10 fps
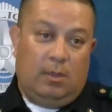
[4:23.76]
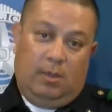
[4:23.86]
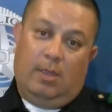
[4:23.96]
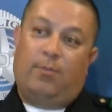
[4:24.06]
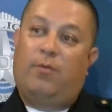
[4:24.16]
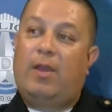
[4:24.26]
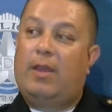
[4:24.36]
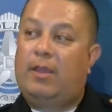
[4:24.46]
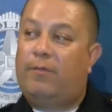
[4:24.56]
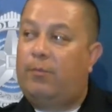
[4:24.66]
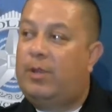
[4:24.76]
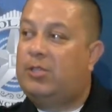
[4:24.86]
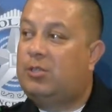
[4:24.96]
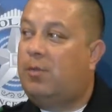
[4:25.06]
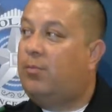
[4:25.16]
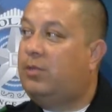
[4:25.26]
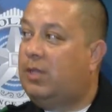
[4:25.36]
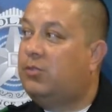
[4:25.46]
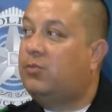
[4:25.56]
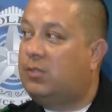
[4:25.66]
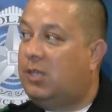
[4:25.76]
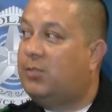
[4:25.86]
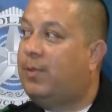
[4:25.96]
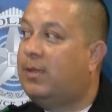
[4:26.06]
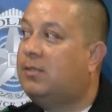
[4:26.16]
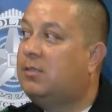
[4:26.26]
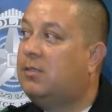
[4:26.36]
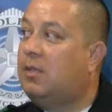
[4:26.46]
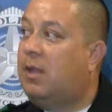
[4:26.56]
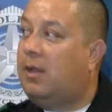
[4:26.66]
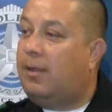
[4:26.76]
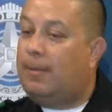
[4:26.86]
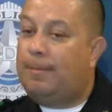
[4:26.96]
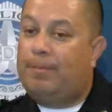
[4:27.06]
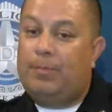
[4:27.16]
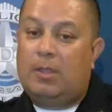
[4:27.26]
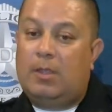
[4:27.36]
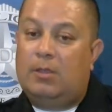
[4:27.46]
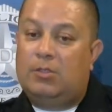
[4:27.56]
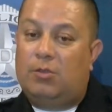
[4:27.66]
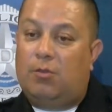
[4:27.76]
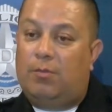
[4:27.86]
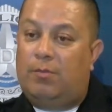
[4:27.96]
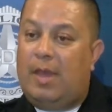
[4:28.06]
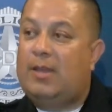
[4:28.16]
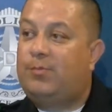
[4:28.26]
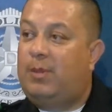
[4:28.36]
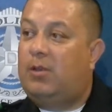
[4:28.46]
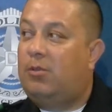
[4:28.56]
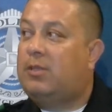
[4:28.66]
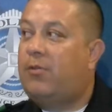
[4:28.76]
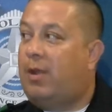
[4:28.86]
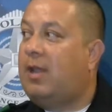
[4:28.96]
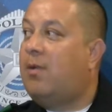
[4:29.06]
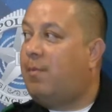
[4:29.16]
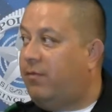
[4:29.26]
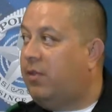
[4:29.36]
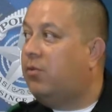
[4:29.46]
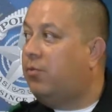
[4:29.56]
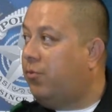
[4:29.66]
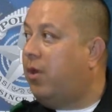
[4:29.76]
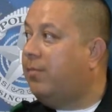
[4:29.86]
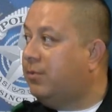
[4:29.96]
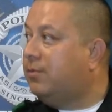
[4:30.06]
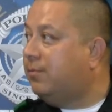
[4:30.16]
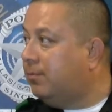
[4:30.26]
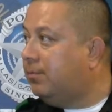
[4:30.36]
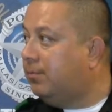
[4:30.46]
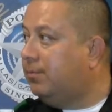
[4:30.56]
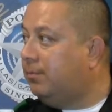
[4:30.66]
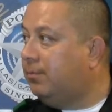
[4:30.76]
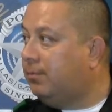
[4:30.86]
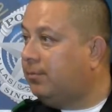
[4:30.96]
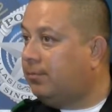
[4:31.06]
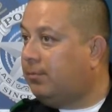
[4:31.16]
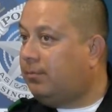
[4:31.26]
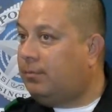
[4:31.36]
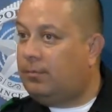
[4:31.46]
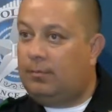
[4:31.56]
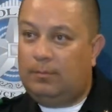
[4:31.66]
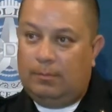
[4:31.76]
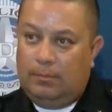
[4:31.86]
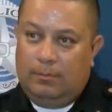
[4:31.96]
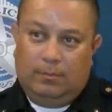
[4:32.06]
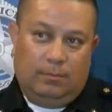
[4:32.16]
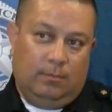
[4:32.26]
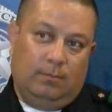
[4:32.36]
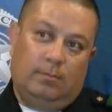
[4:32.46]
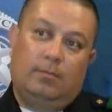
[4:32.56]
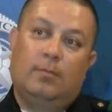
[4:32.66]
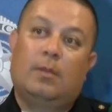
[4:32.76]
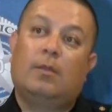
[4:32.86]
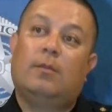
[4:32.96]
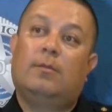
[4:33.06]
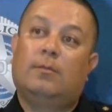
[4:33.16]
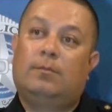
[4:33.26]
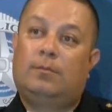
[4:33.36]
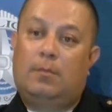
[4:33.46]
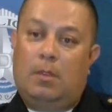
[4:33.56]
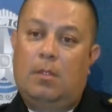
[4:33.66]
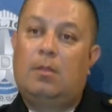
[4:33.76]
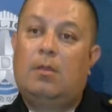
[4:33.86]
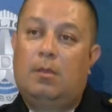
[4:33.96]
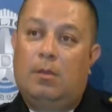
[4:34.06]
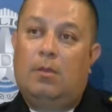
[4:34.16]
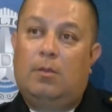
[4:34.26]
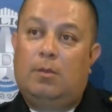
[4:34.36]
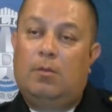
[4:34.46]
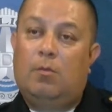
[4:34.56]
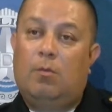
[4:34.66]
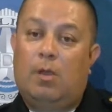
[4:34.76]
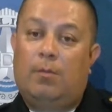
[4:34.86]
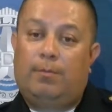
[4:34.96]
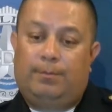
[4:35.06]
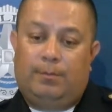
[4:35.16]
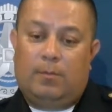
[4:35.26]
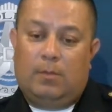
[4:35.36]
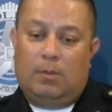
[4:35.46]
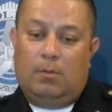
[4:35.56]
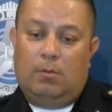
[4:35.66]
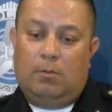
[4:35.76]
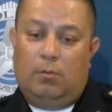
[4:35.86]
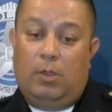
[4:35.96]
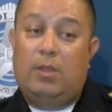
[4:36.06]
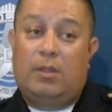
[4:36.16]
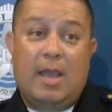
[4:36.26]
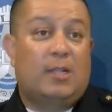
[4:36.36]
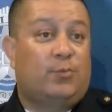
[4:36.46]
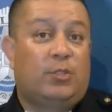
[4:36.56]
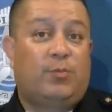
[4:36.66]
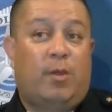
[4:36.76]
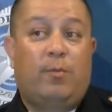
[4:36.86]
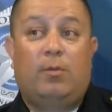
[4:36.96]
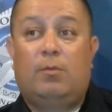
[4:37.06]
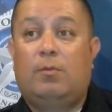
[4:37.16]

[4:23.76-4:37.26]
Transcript: in providing information on potential suspects. Um, so that is being looked at right now by vehicle crimes. What do you have to say to the, to the folks out there that help? Well, we, the Dallas Police Department,